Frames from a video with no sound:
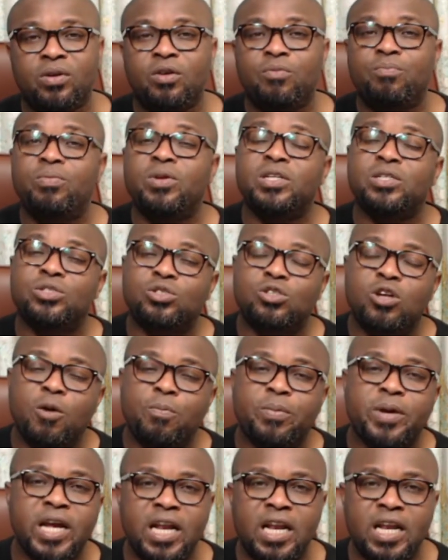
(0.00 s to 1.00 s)
Please
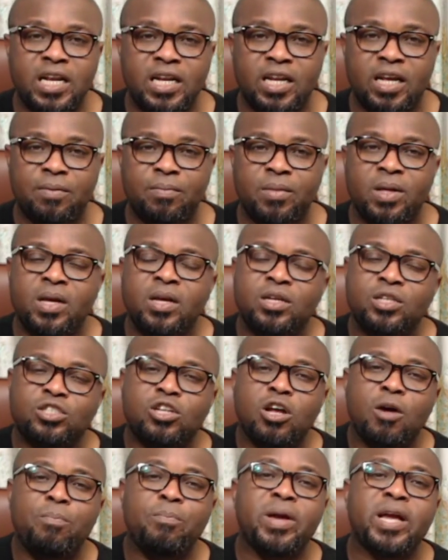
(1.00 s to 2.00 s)
stop killing them.
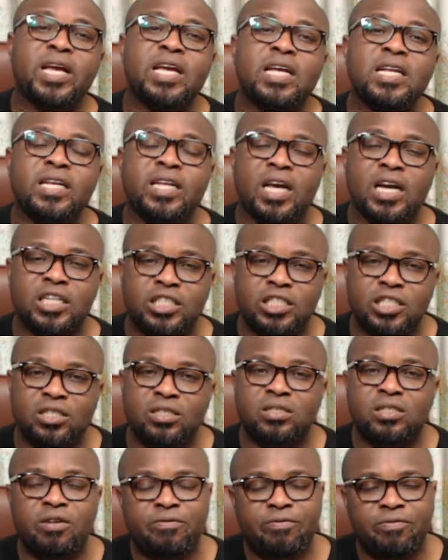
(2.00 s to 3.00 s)
Stop making their
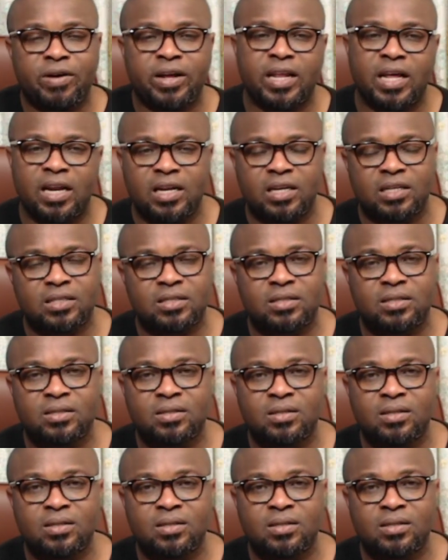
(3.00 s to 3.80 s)
children fatherless.